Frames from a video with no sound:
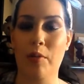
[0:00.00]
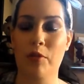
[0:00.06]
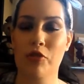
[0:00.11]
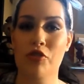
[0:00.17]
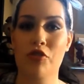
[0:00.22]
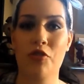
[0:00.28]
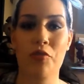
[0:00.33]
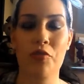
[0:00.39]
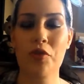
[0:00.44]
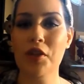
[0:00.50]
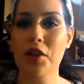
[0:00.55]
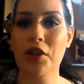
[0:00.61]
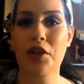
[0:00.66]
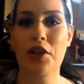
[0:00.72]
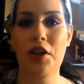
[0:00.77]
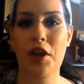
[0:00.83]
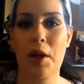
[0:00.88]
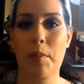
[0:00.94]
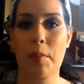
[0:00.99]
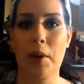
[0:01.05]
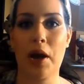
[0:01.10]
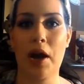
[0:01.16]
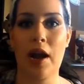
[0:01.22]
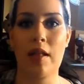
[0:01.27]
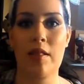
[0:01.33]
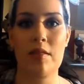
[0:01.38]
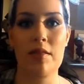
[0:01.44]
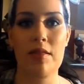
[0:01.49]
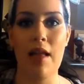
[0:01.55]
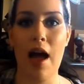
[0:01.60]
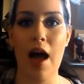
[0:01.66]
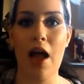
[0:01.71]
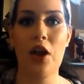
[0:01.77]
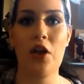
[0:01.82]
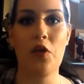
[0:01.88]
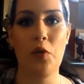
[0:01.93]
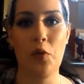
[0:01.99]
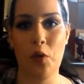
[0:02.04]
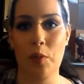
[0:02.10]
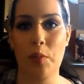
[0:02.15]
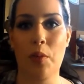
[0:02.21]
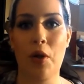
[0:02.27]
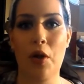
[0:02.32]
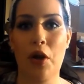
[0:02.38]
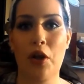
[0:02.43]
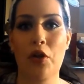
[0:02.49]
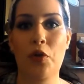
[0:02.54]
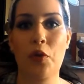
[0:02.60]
which is a really good number. It's not normal.